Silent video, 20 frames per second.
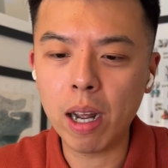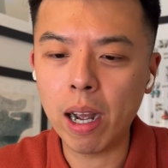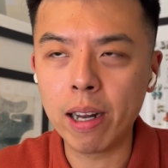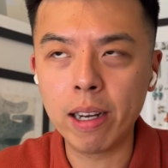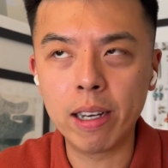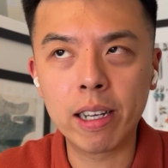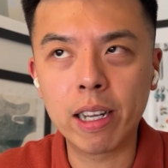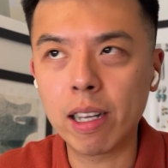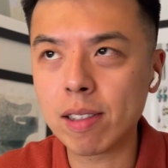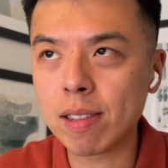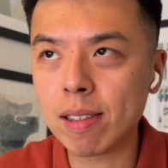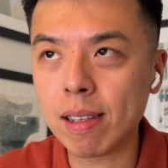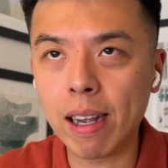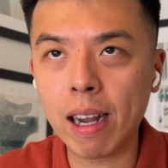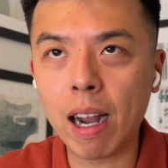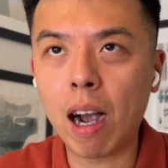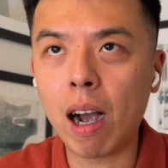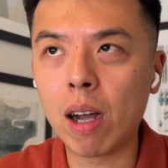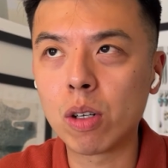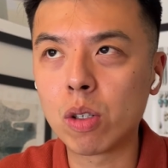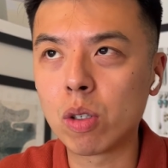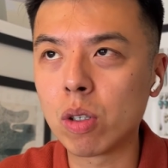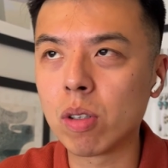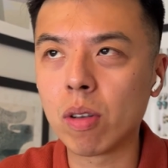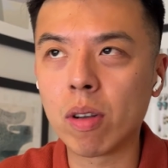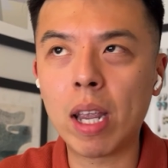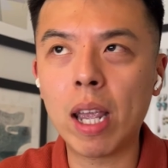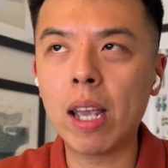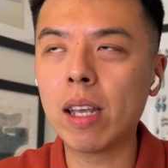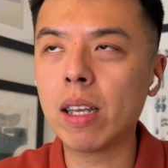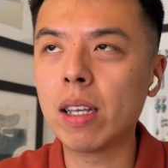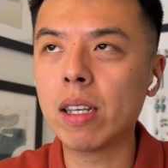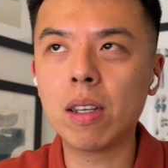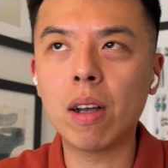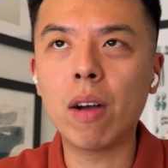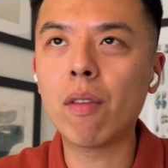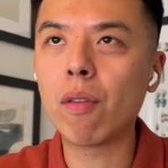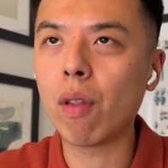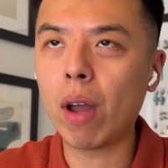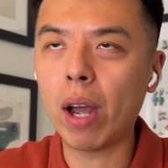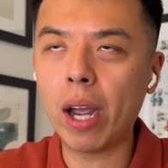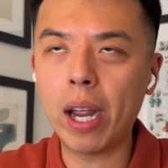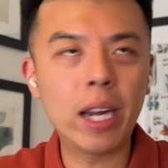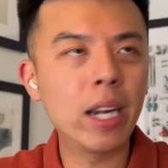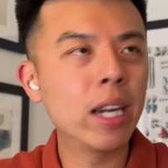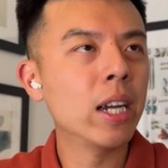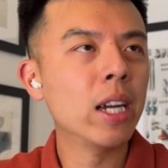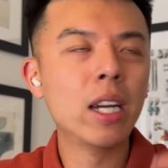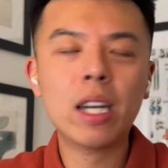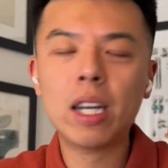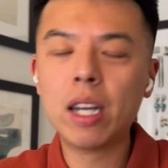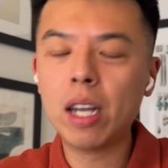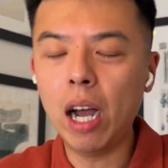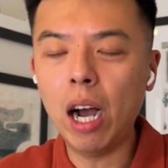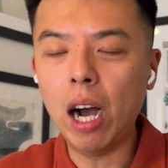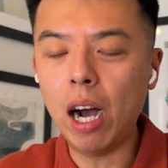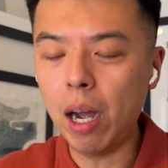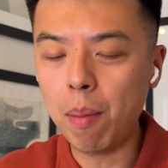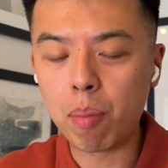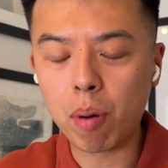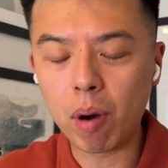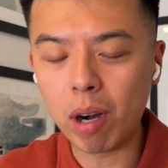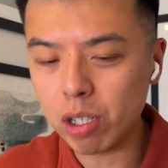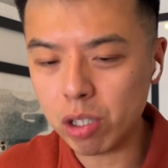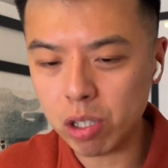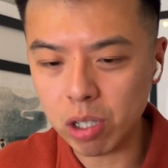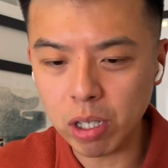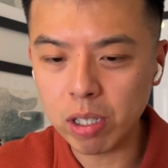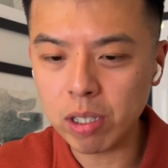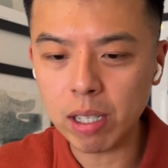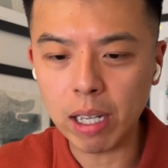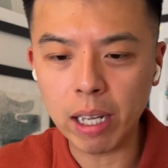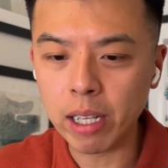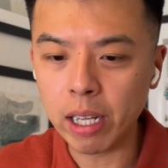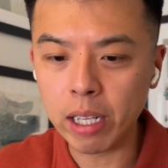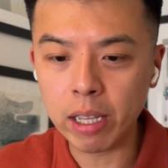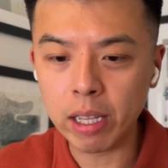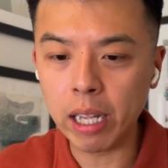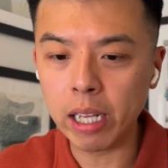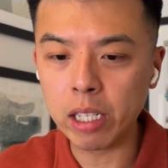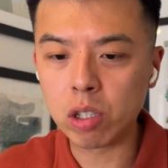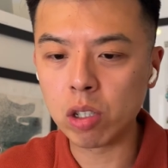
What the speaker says: and it gets like hundreds of K of like impressions, and then they